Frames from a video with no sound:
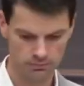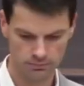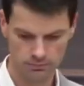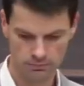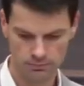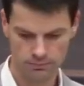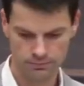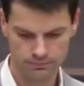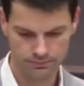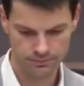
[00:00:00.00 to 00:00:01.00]

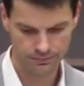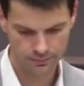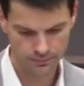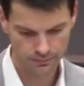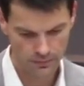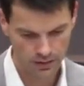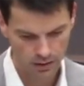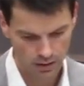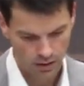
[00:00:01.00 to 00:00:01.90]
Nobody speaks.